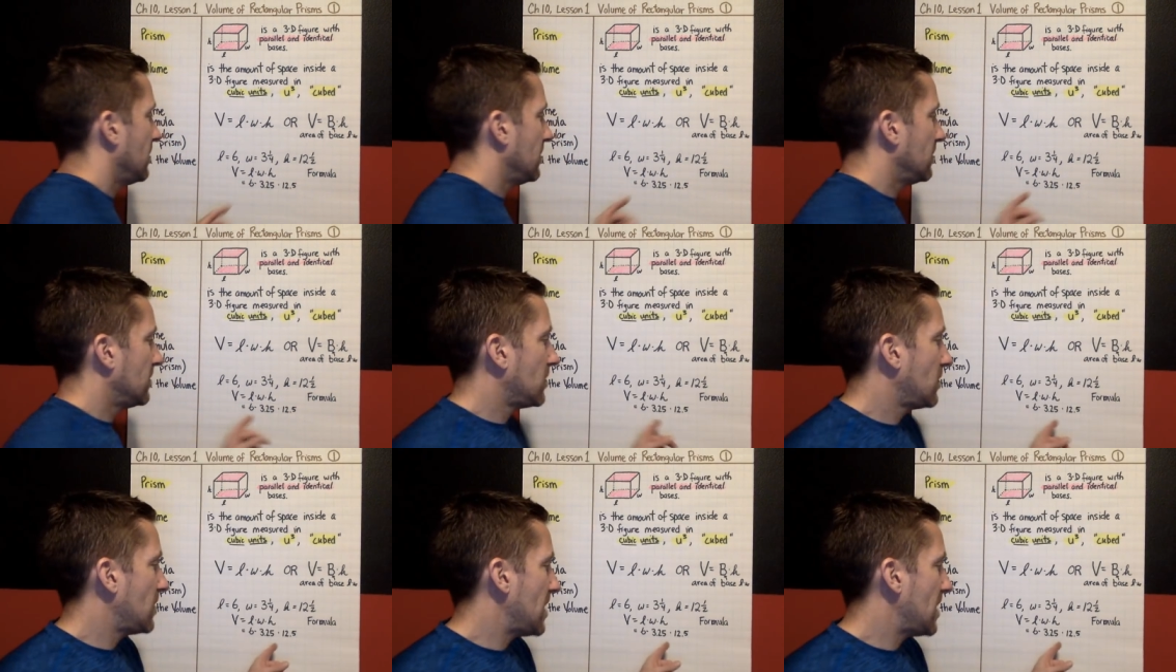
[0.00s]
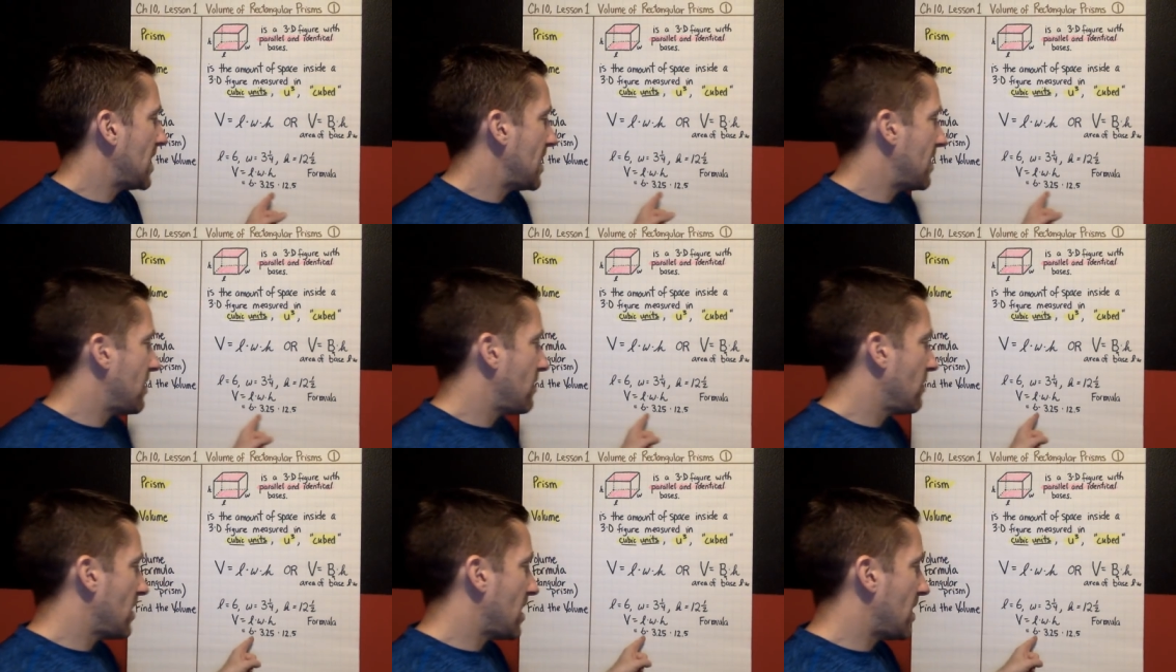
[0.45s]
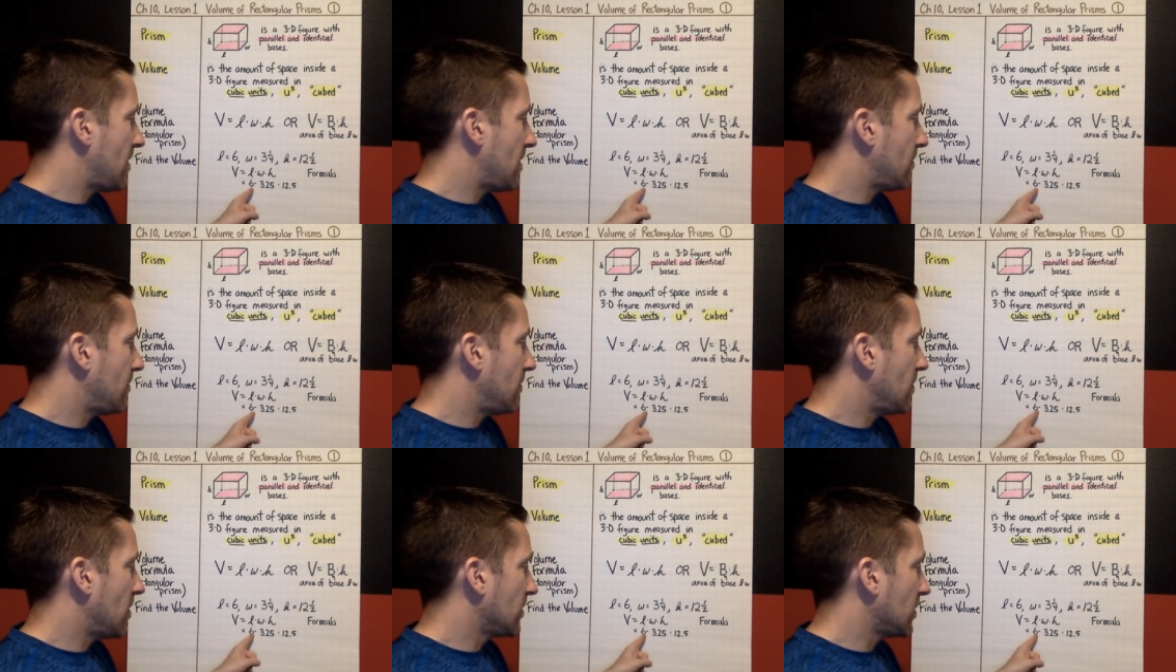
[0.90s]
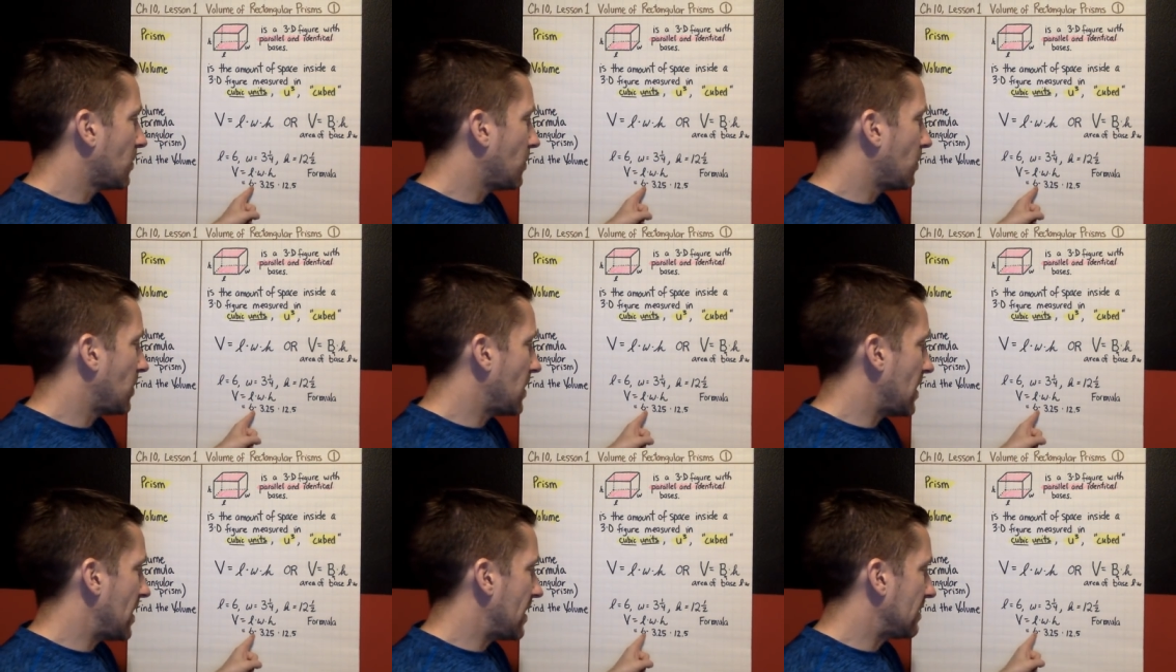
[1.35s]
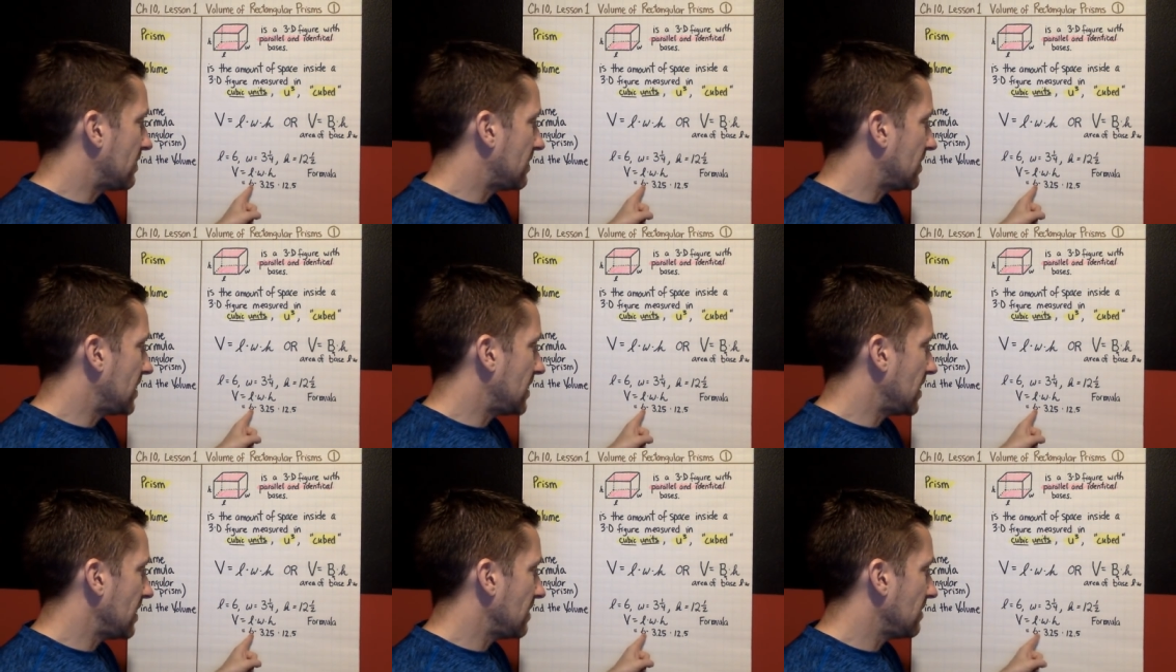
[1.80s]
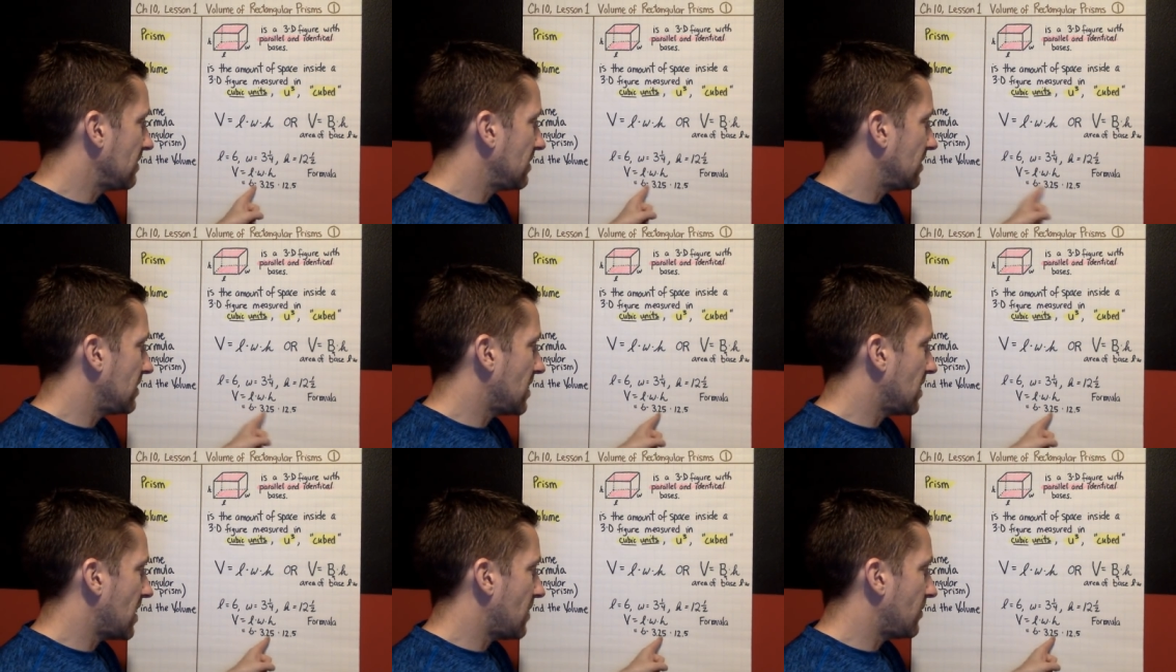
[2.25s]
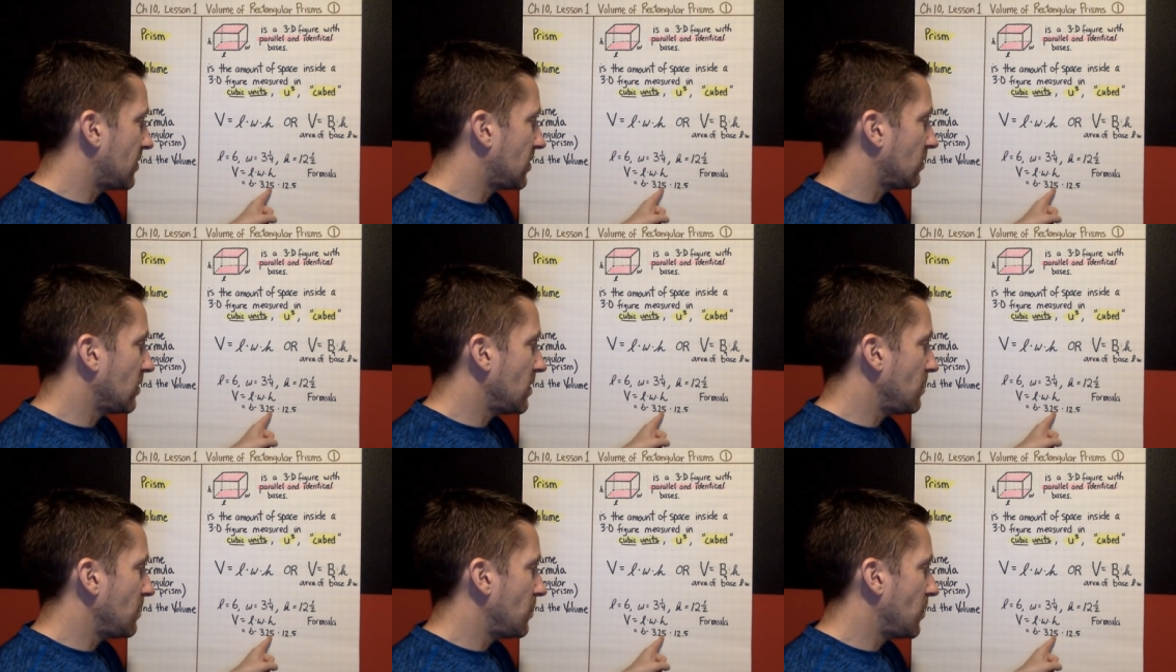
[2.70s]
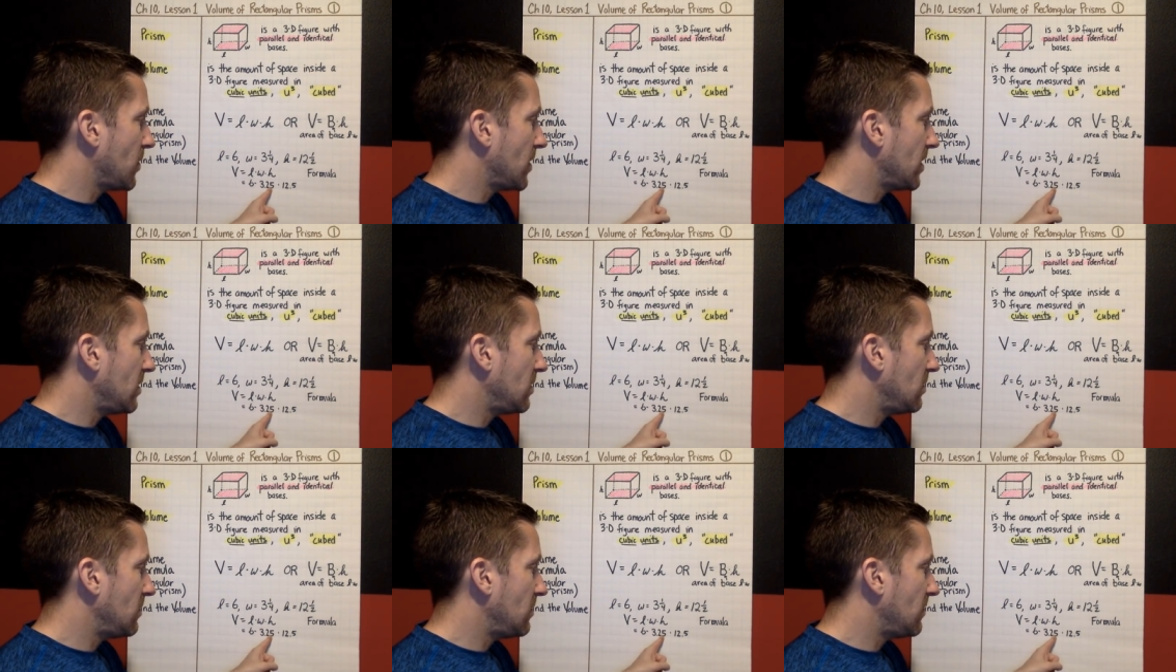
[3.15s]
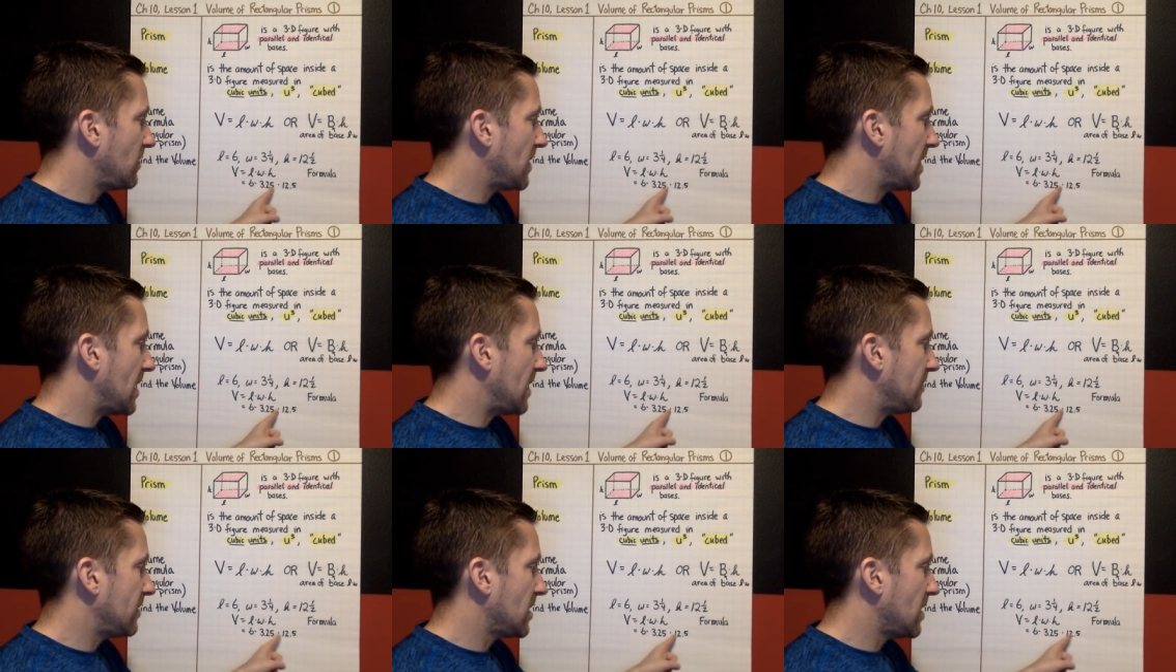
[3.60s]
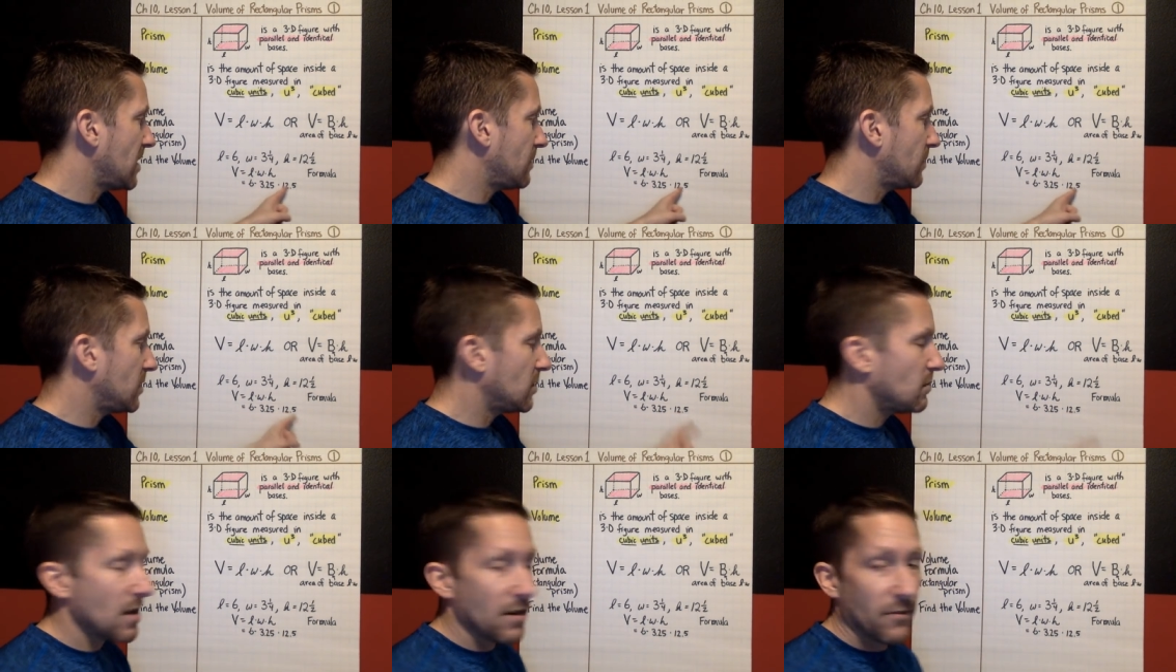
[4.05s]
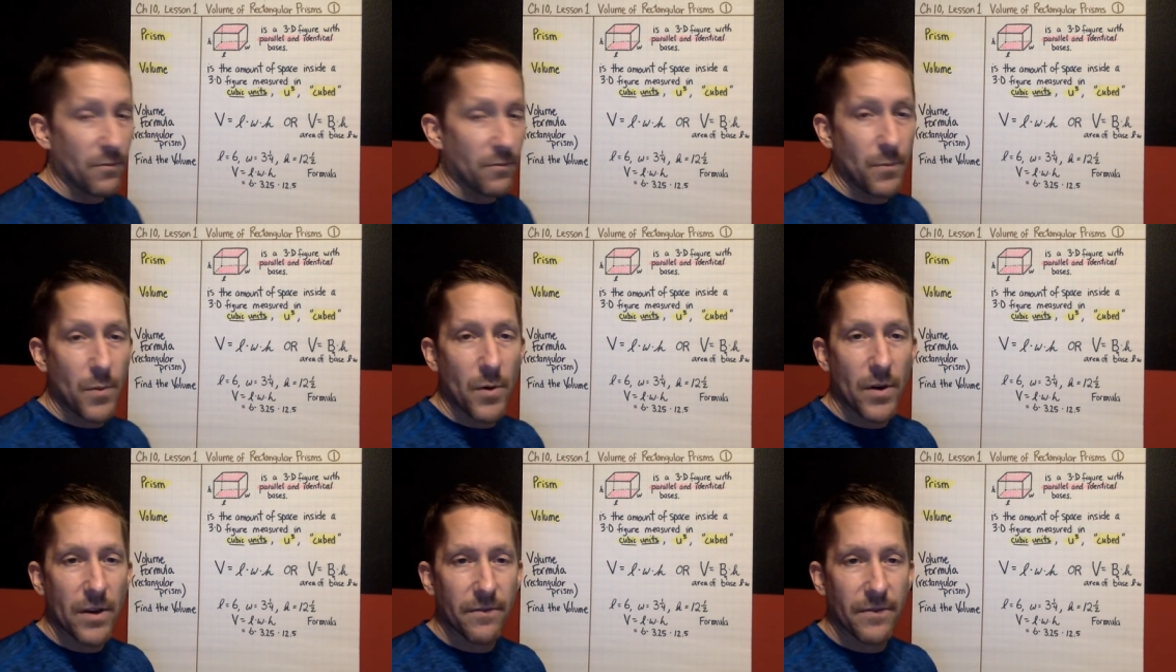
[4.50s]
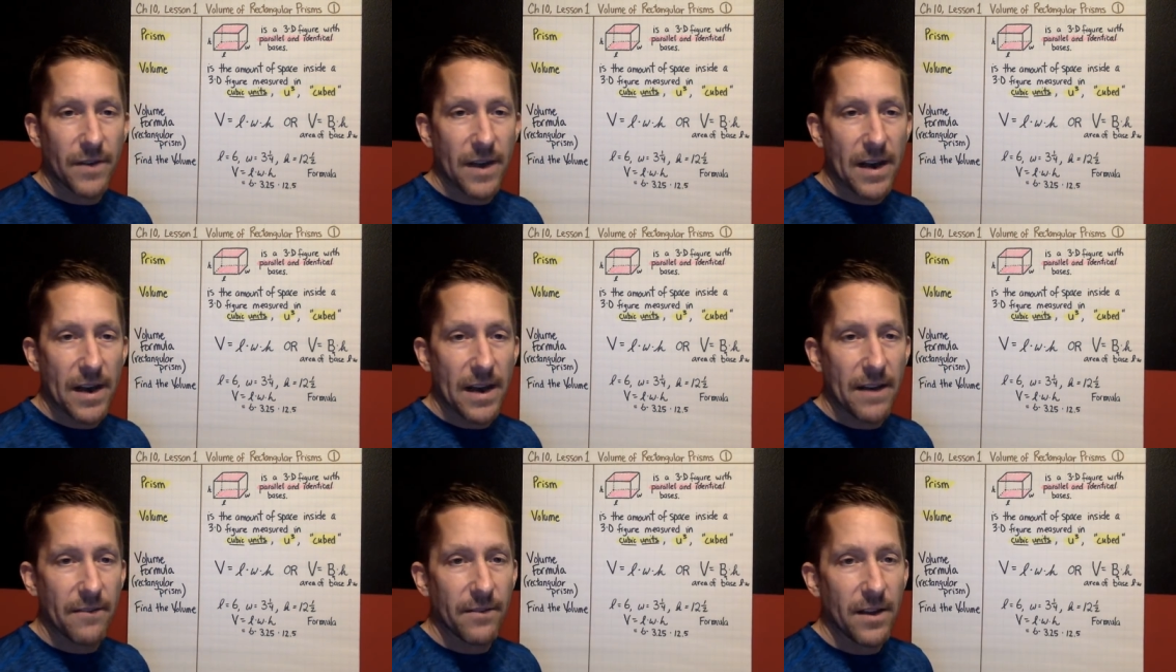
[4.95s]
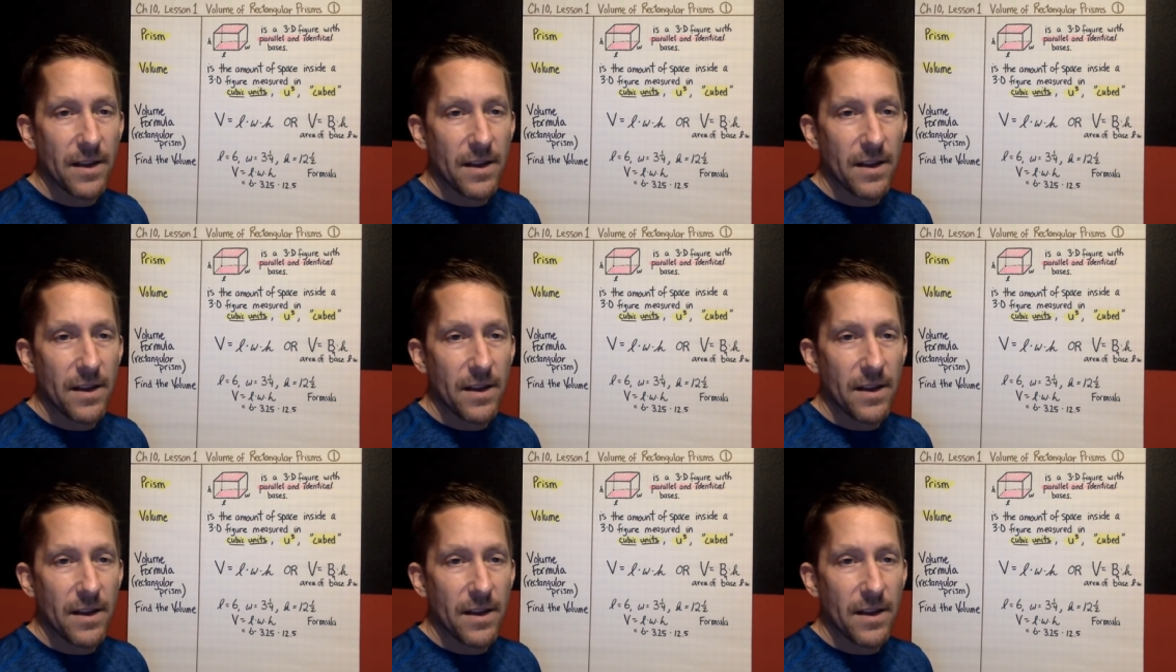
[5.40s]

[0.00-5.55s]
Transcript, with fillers: So now I'm multiplying 6 times 3.25 times 12.5,